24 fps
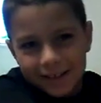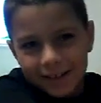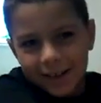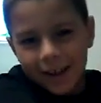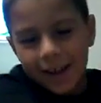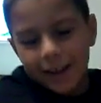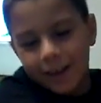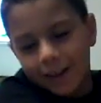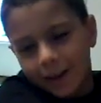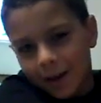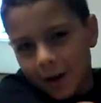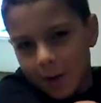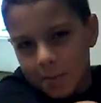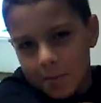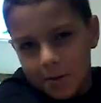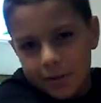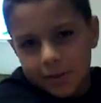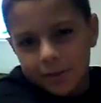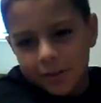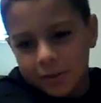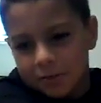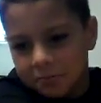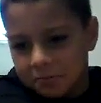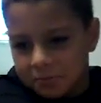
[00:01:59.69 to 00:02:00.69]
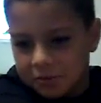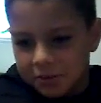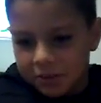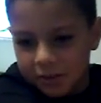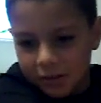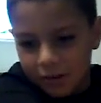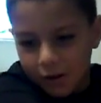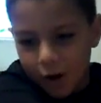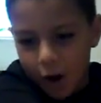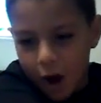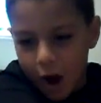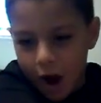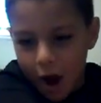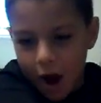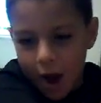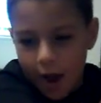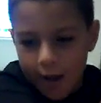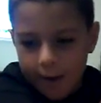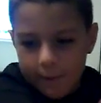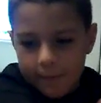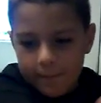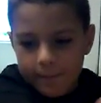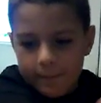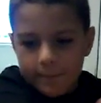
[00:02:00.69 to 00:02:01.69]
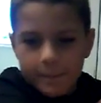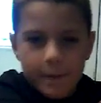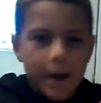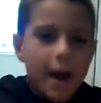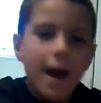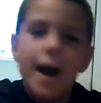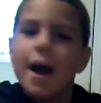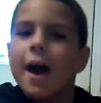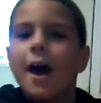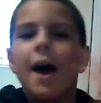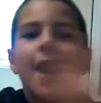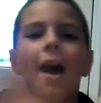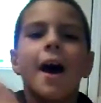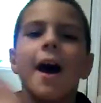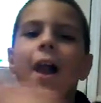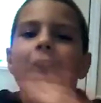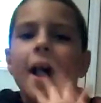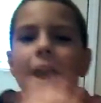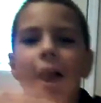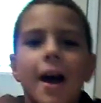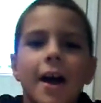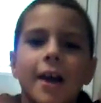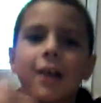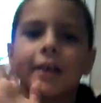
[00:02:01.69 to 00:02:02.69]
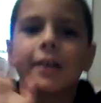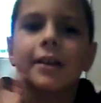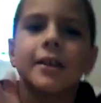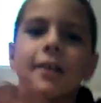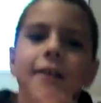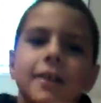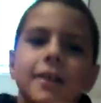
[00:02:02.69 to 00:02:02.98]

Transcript: Like, comment, subscribe. Bye!